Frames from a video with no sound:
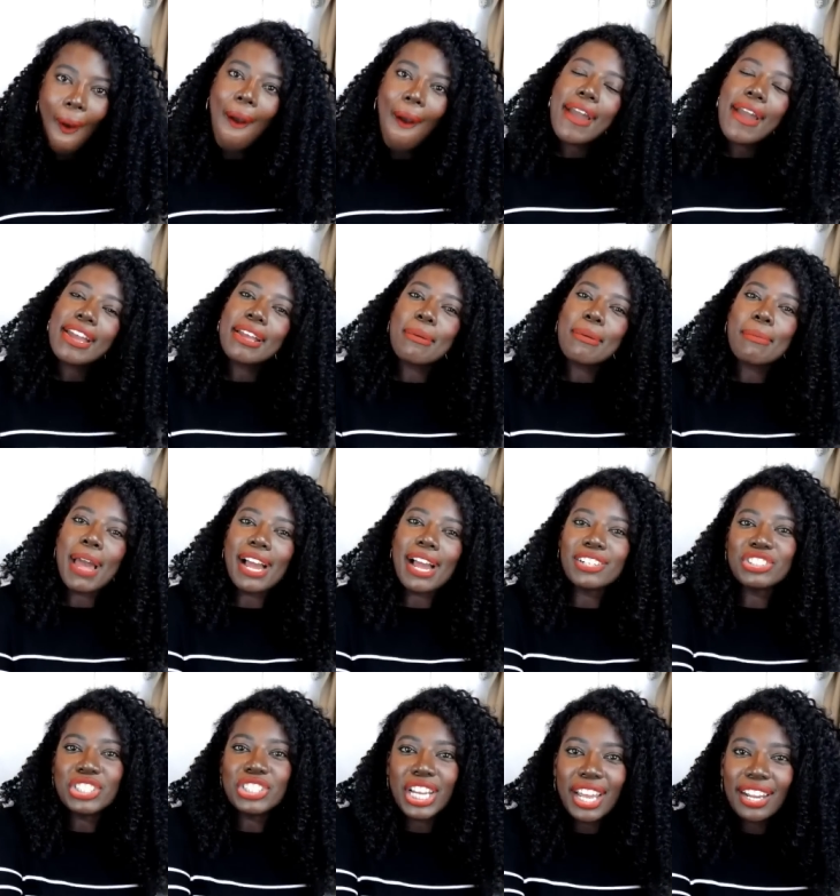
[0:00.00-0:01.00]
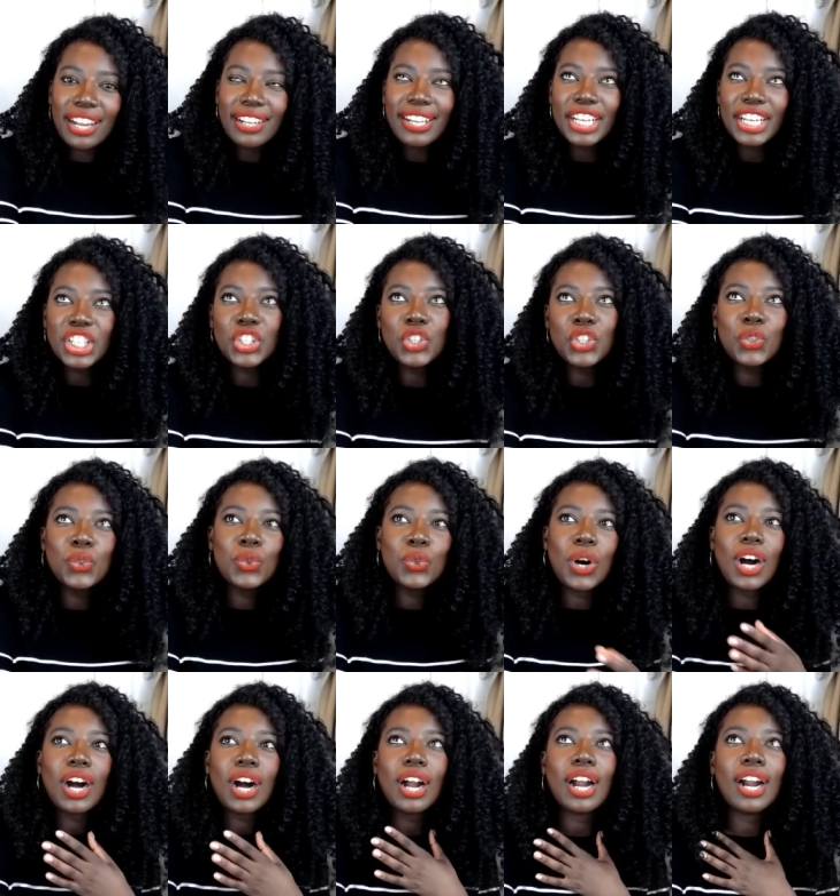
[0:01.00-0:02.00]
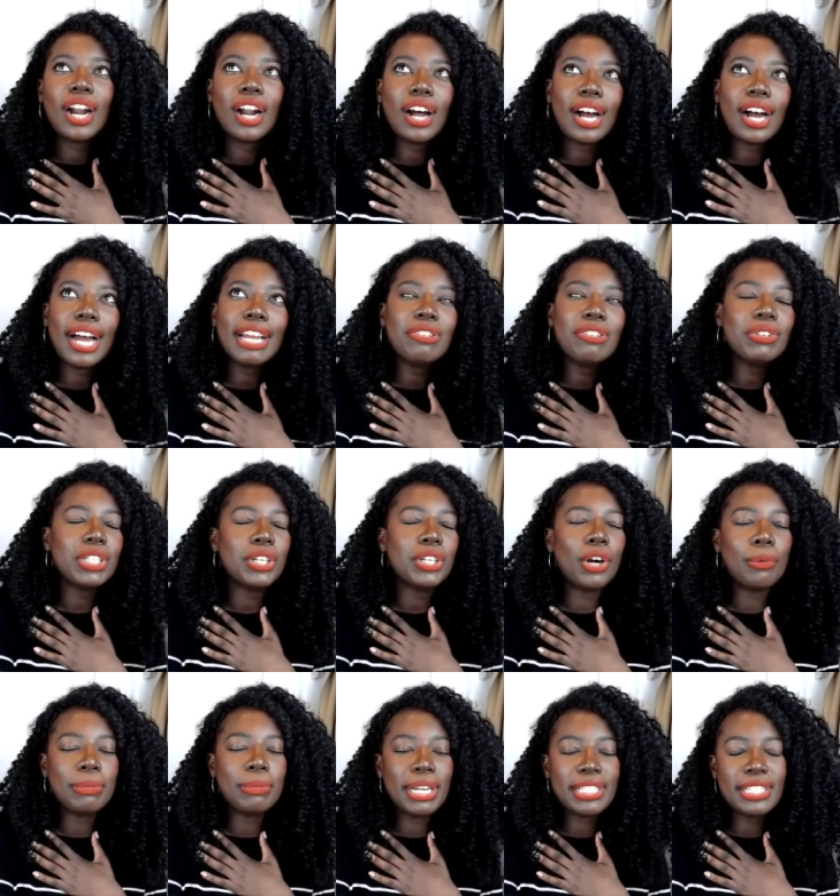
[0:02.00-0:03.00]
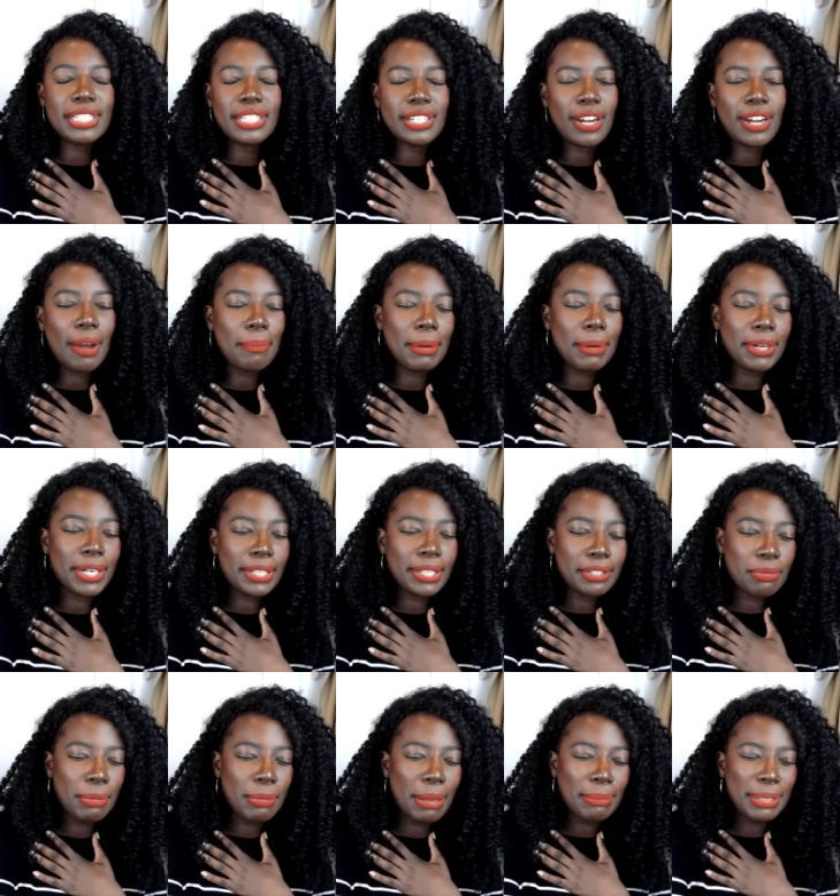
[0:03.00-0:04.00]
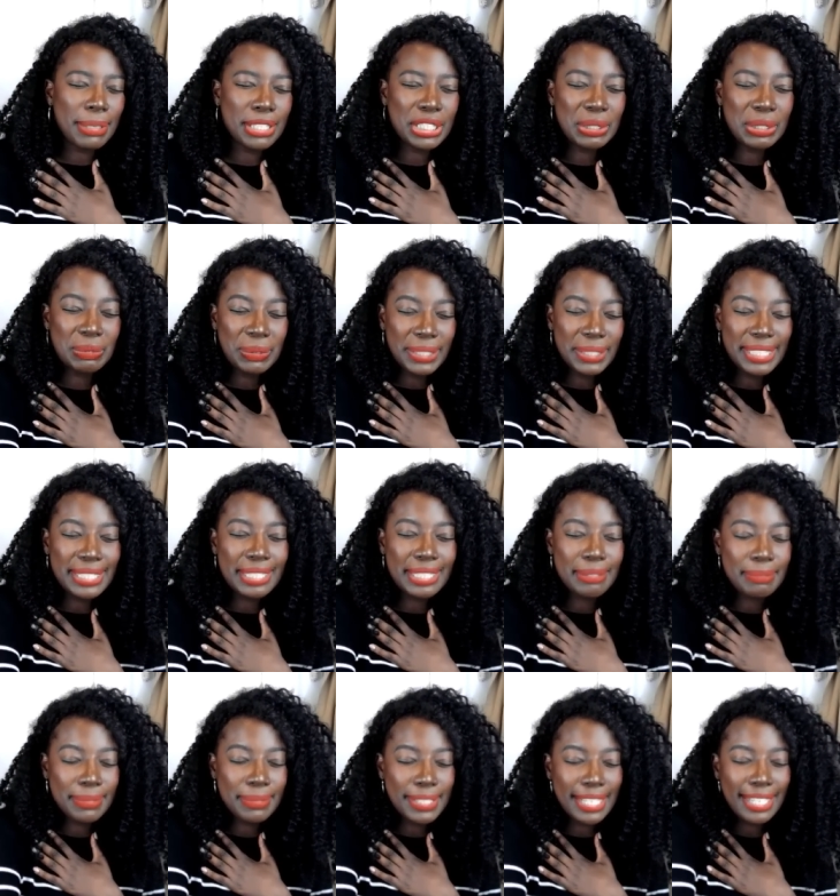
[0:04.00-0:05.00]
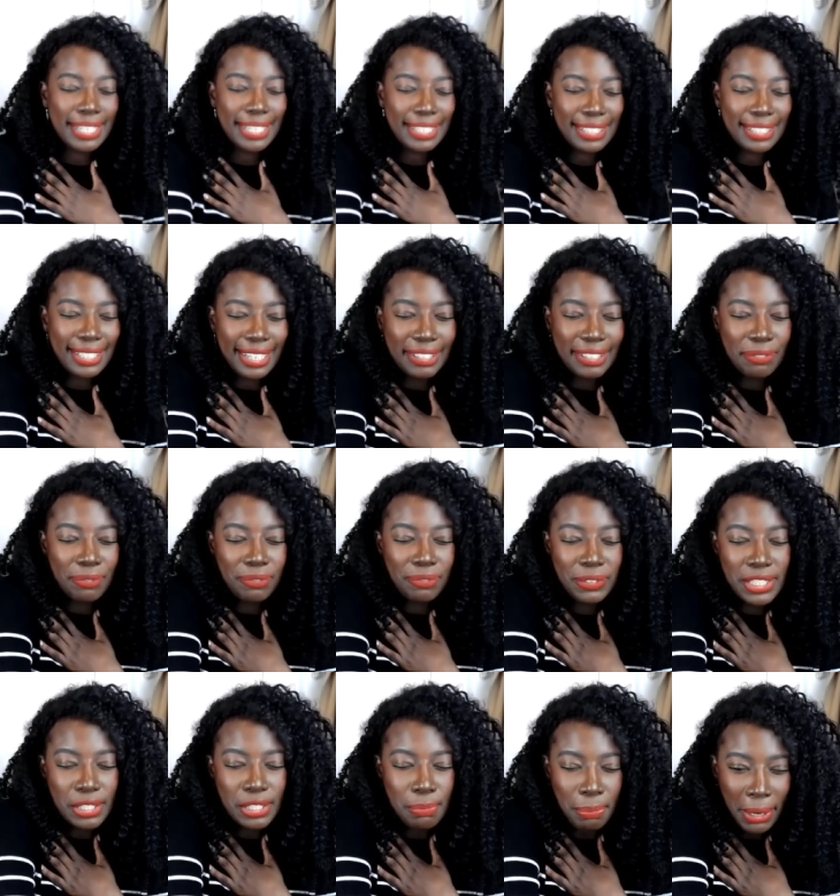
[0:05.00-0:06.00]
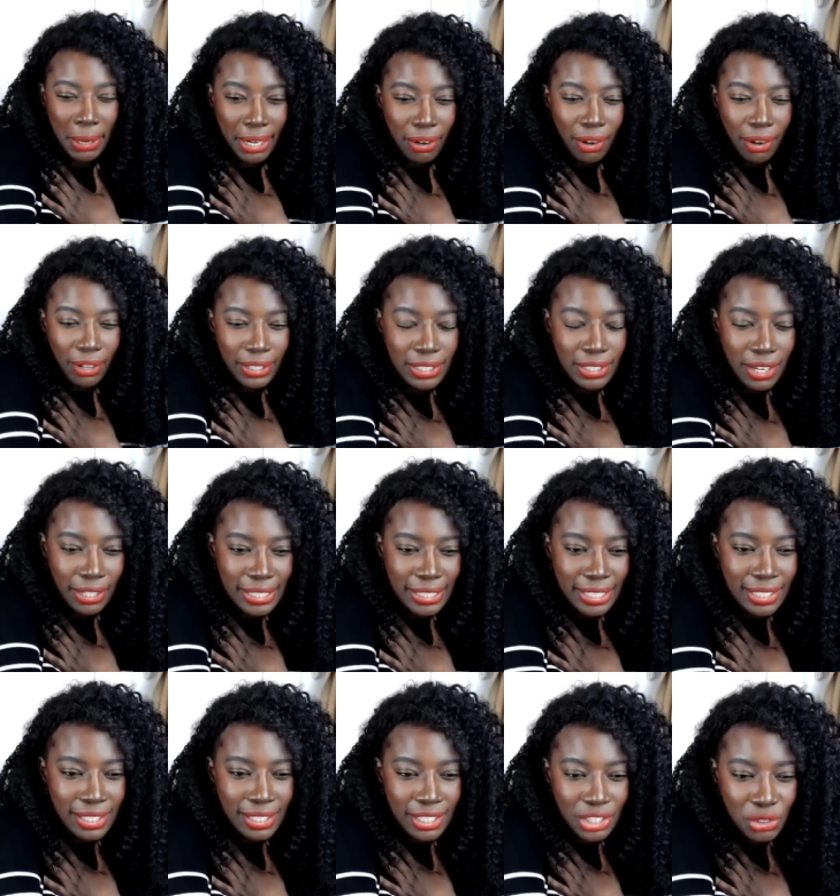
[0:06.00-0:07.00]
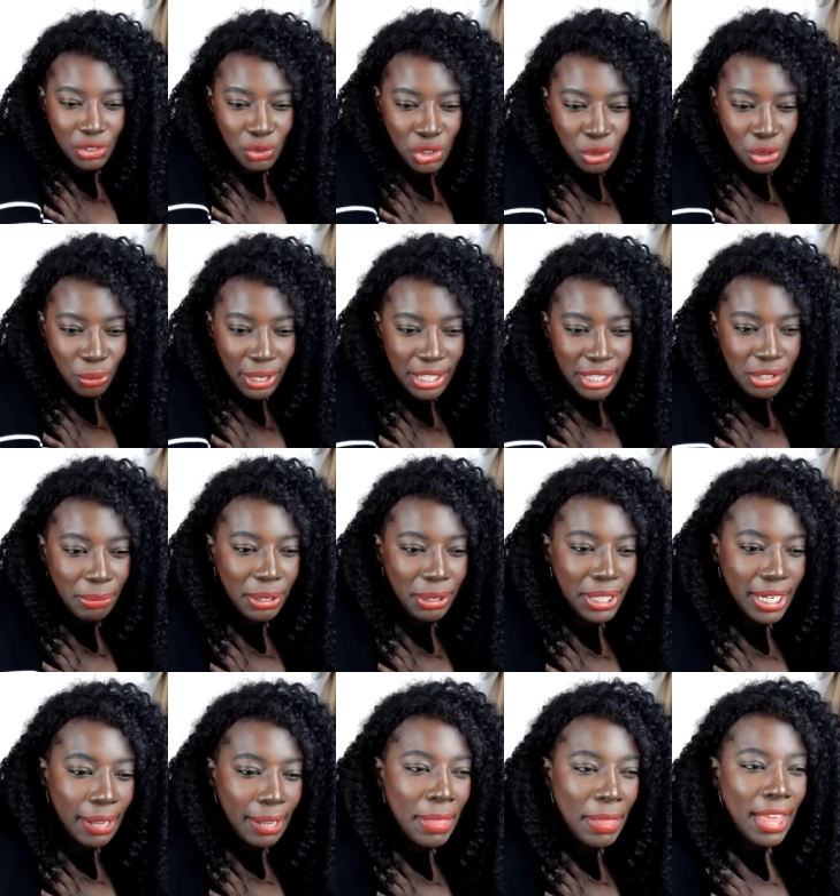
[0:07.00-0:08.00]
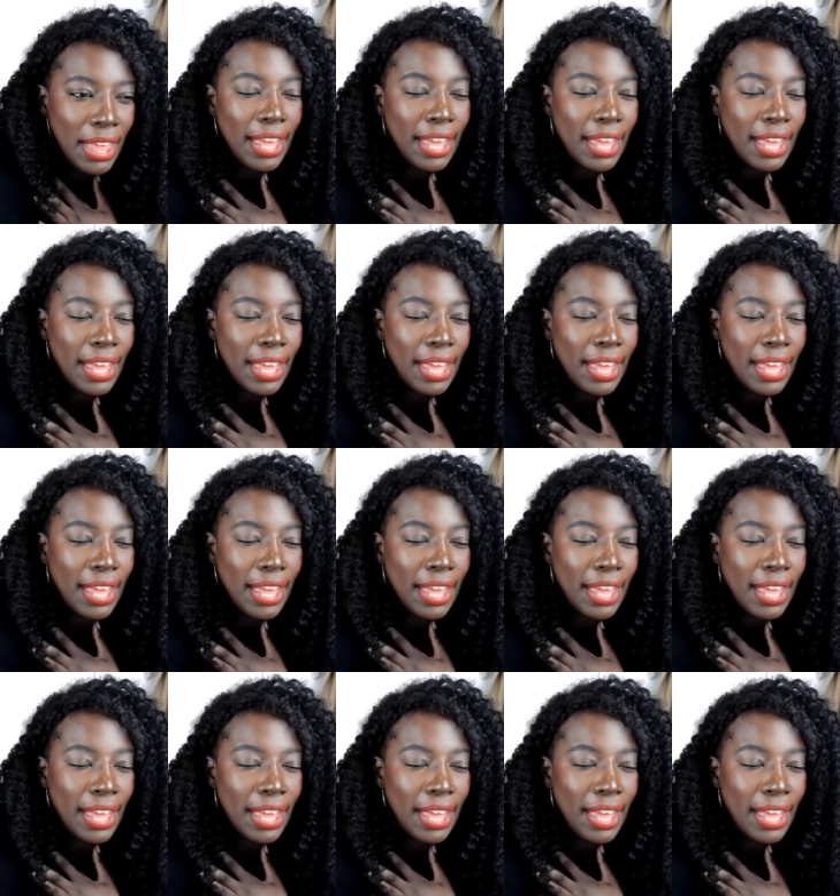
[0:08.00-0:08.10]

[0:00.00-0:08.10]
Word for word: Imagine, like you are. I really hope Nancy did not marry this man because she really seemed like, despite all the toxicity, she wanted to marry him.